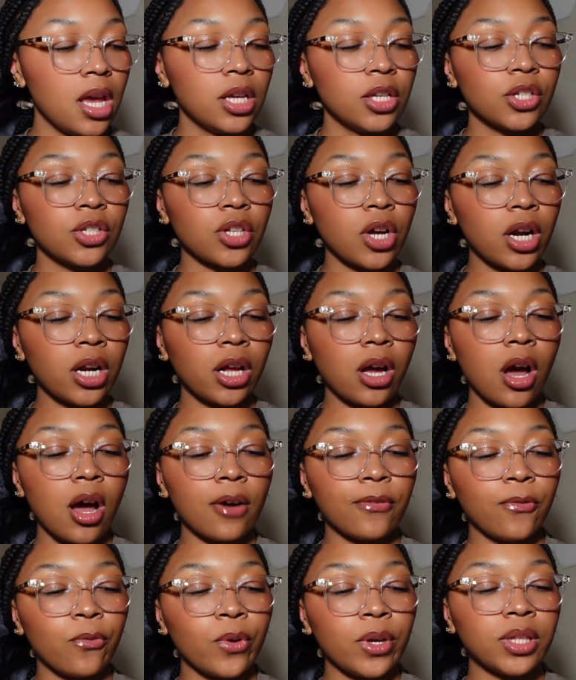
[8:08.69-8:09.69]
Starting
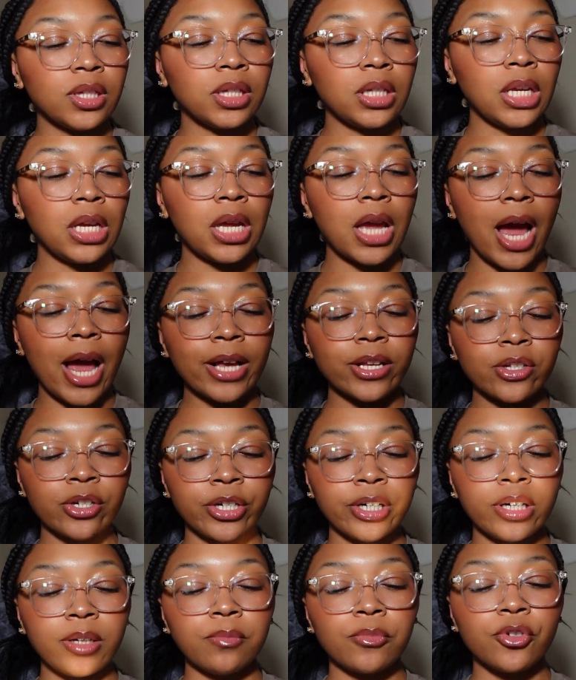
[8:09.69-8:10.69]
off with the Ice
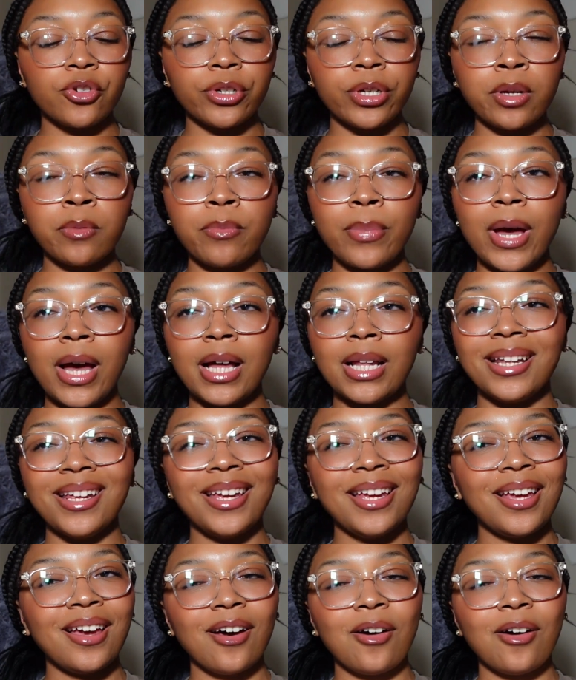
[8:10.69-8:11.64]
Cream Dream palette.